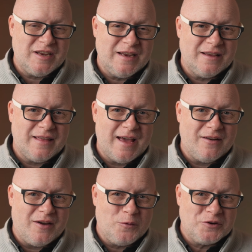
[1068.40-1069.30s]
here
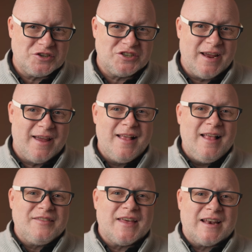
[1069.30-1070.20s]
that I want to share
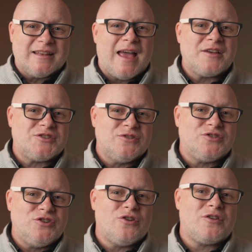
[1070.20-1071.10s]
that allows you
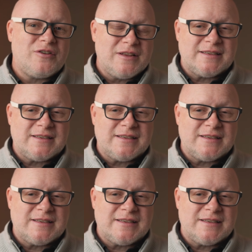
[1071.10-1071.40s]
to not only